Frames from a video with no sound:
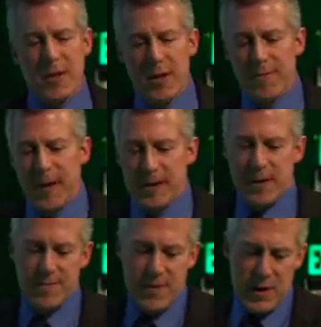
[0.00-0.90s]
to the
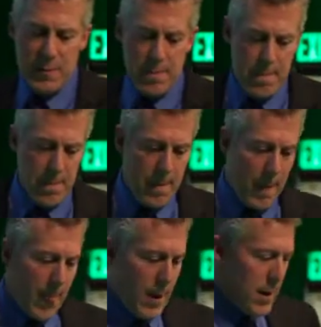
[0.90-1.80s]
effect of,
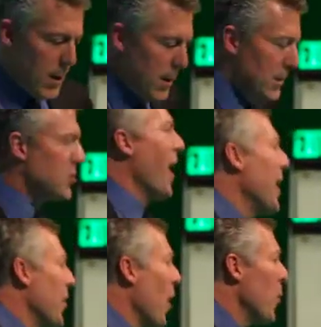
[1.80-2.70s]

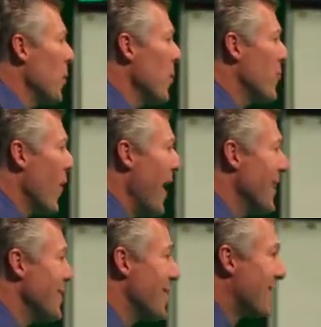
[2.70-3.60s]
John, I thought we were
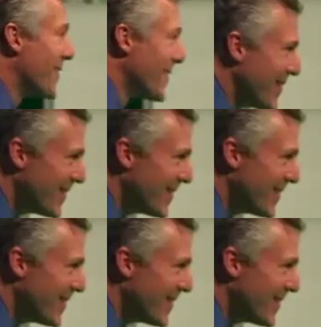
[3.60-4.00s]
friends.